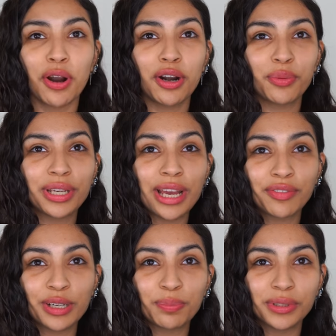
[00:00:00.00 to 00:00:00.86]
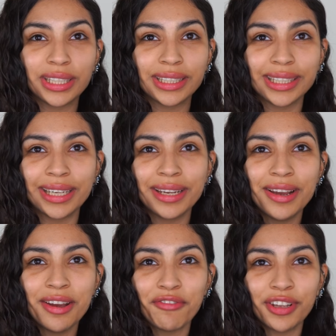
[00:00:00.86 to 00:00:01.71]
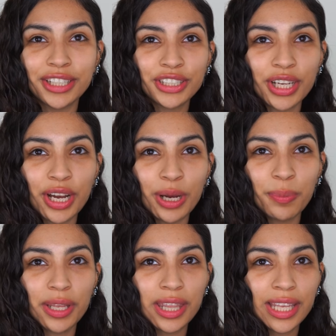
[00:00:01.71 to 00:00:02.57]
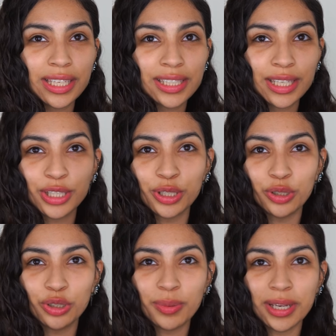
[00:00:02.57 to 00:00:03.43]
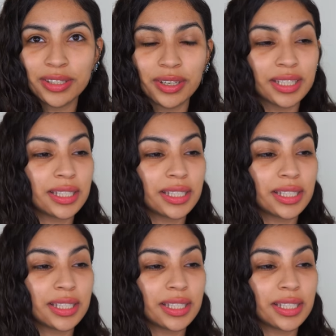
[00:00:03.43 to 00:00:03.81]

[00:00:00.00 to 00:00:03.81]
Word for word: I got pictures here to prove it that I used it up, okay? So y'all don't think that I'm